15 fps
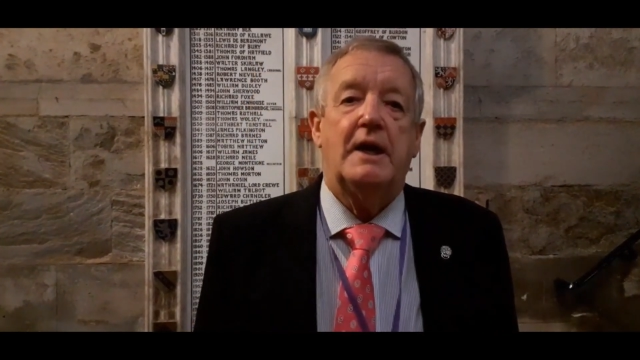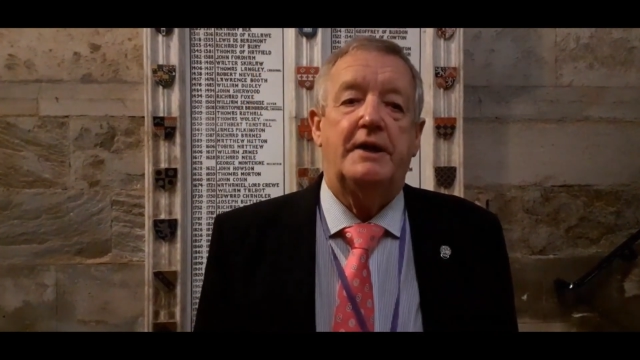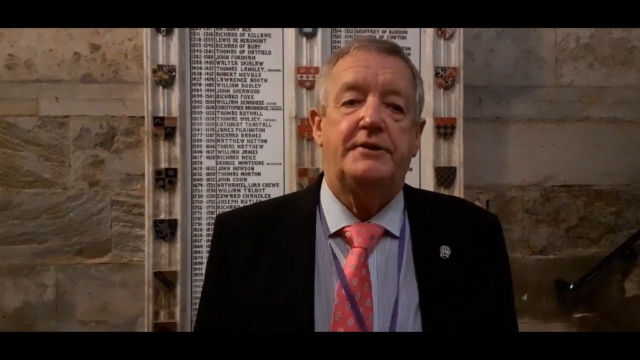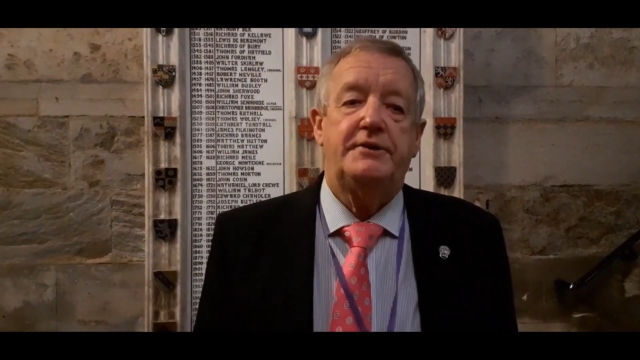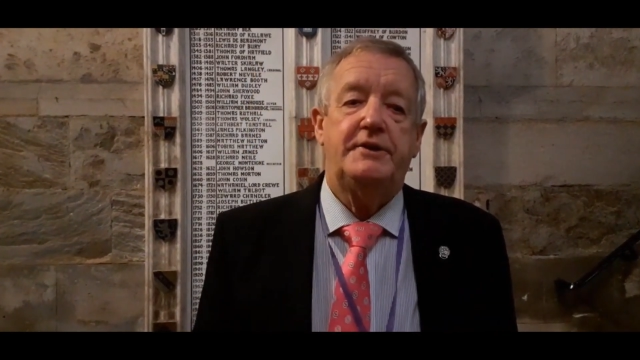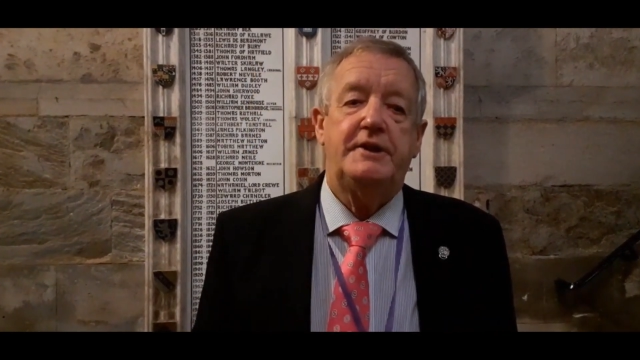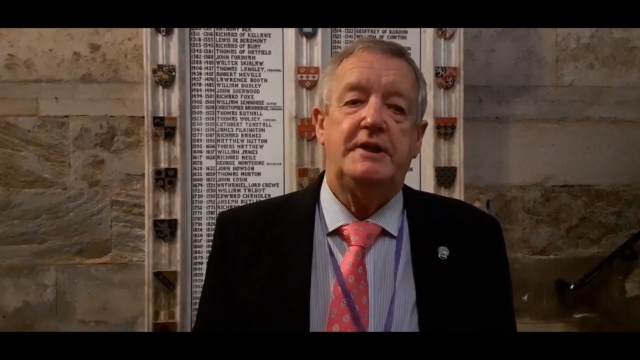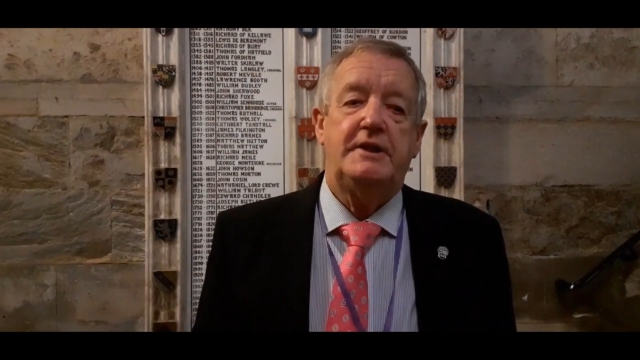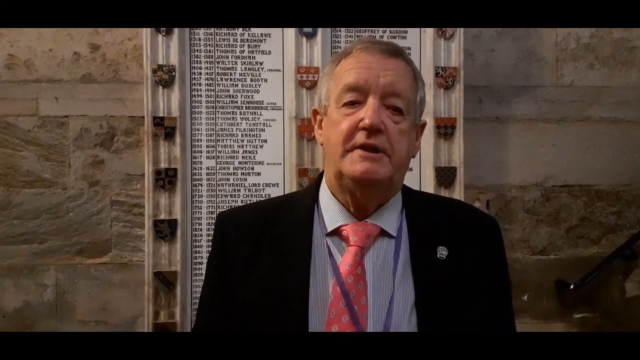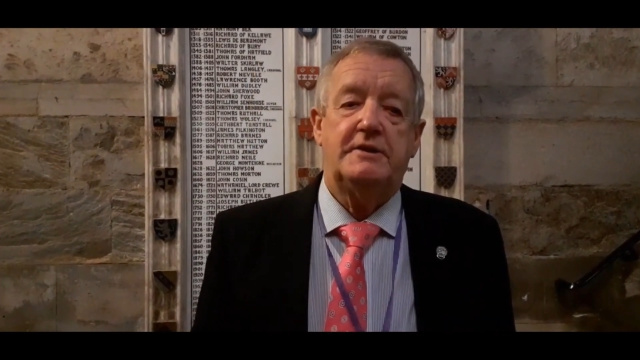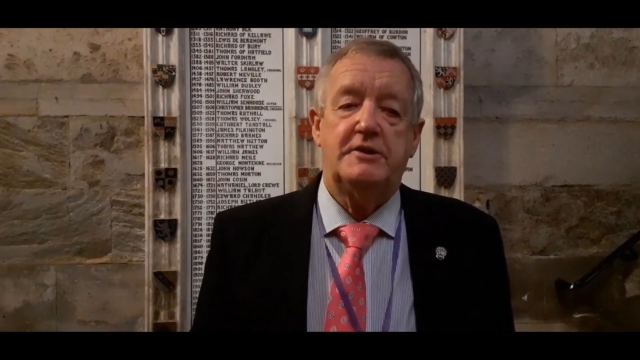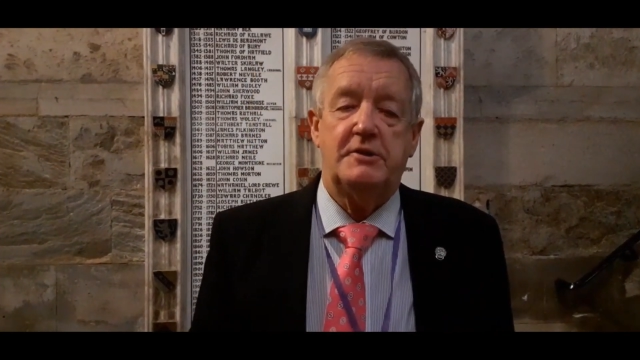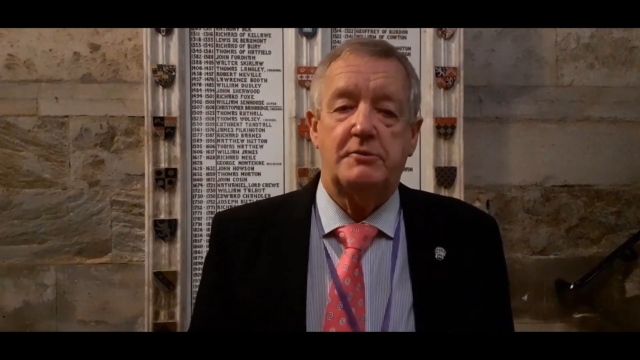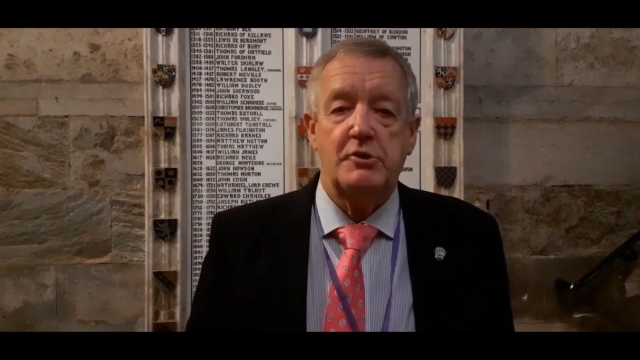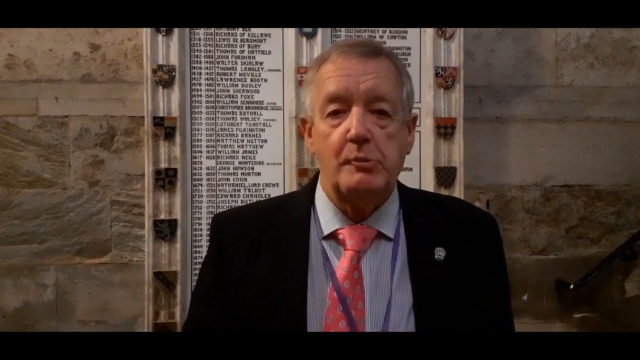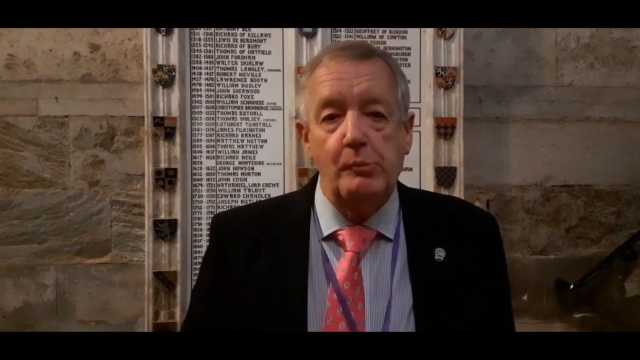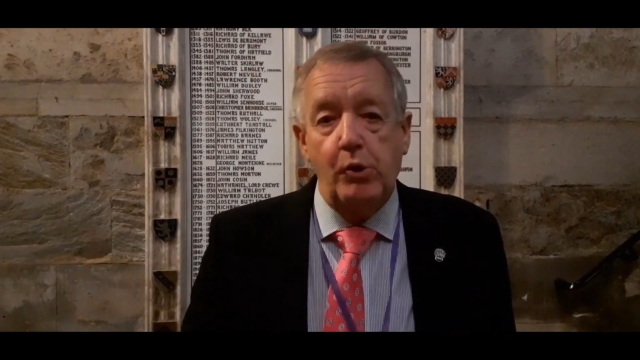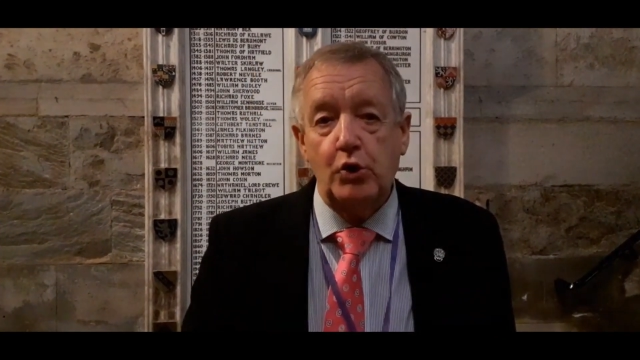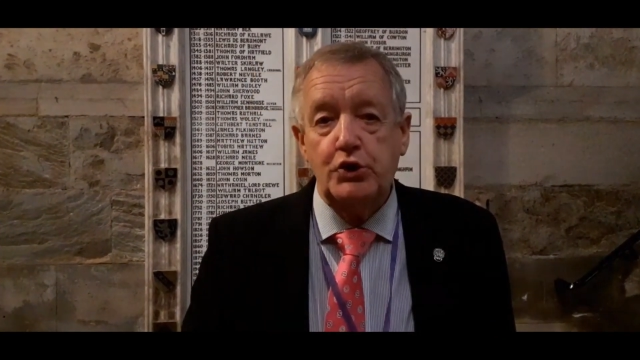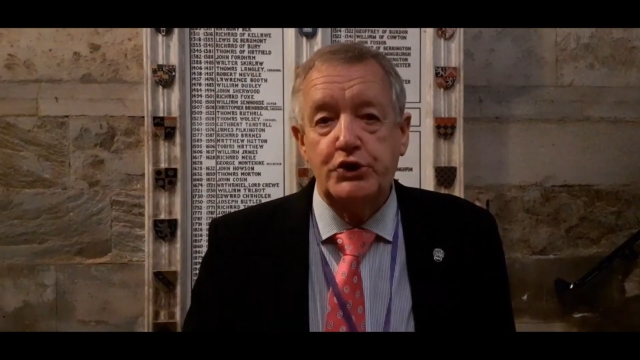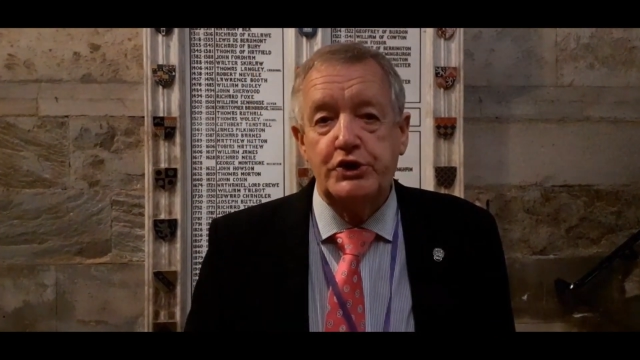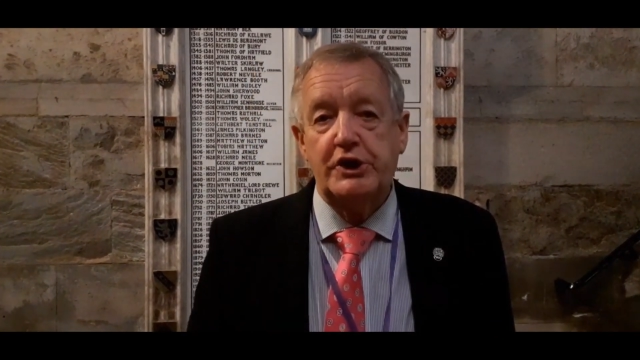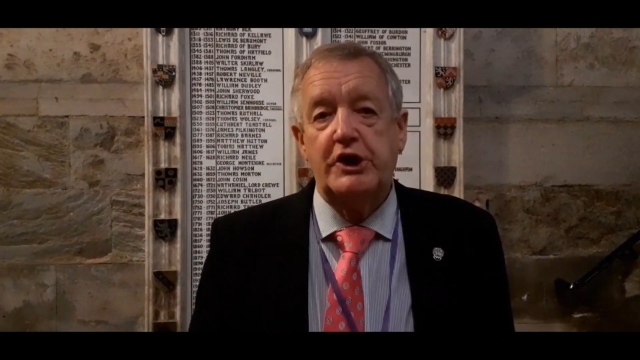and the push to